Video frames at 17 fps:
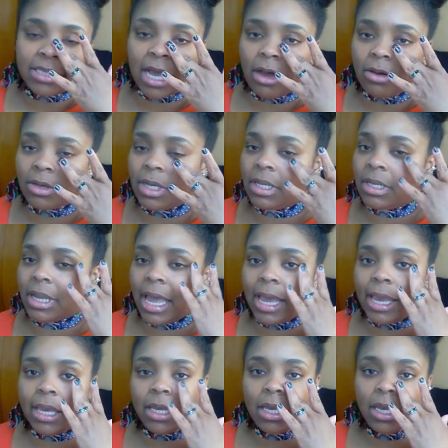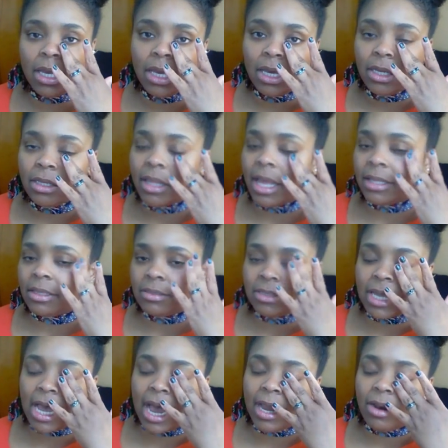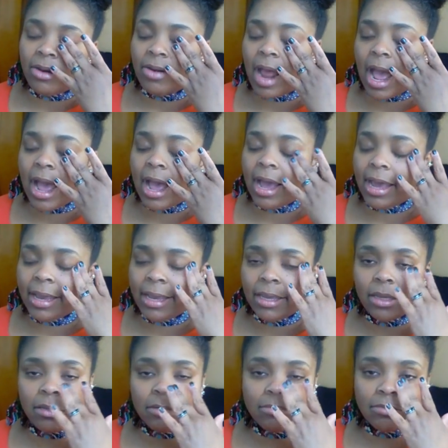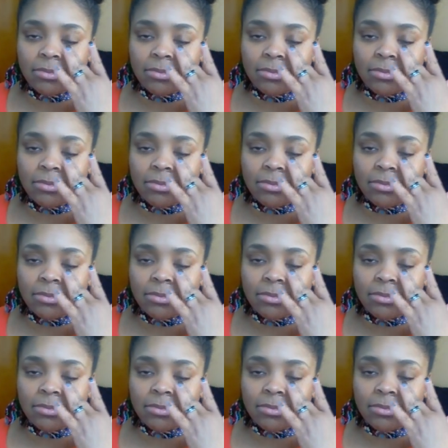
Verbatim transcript: I'll get like that tired eye,